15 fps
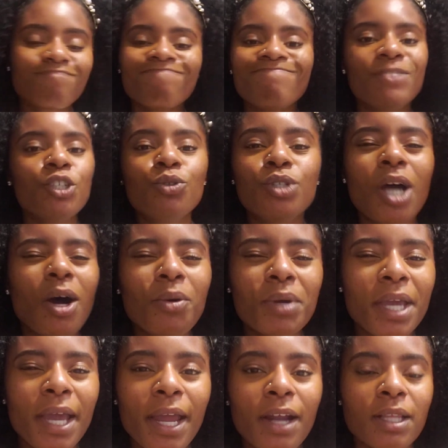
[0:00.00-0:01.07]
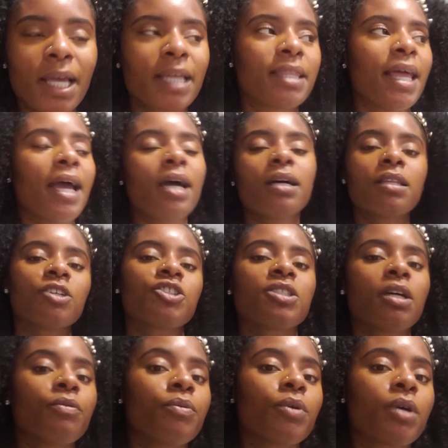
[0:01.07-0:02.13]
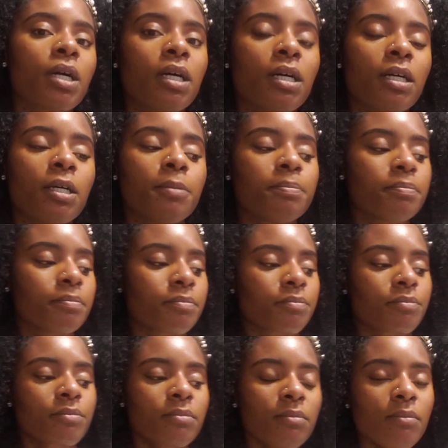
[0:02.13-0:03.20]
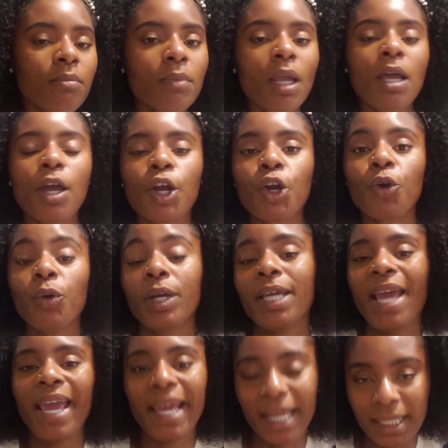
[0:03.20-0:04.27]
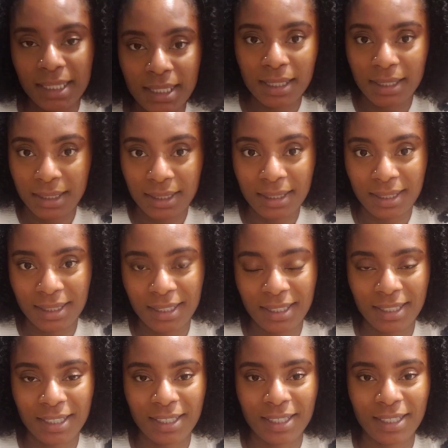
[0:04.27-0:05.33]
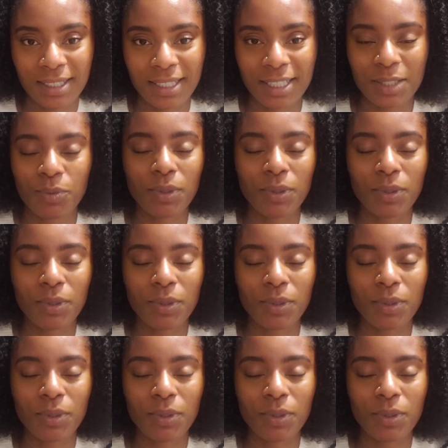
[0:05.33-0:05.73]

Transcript: you don't care. Like that other stuff will come. Create is